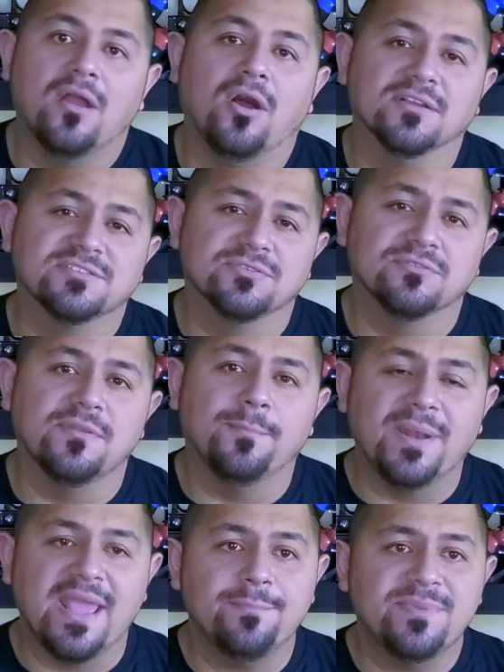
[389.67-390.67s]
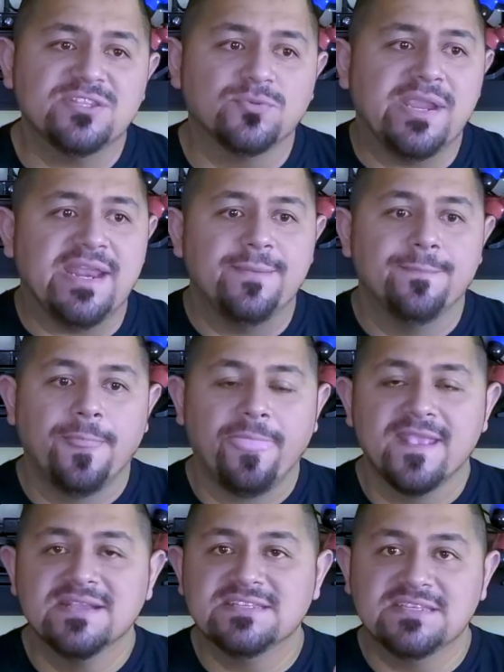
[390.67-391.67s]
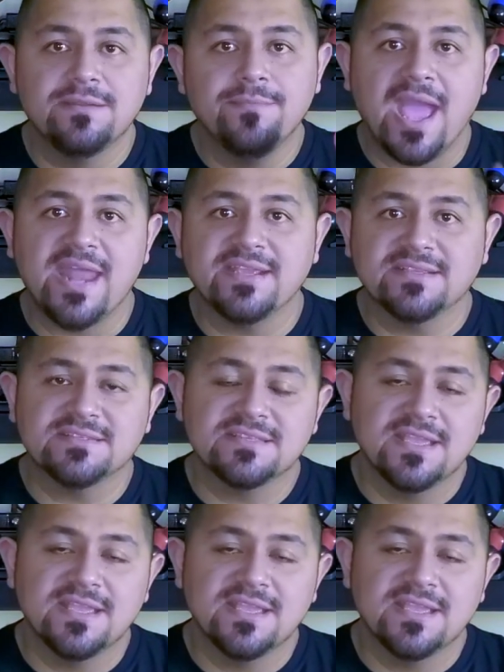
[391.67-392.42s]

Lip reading: Also, the blend between cinematics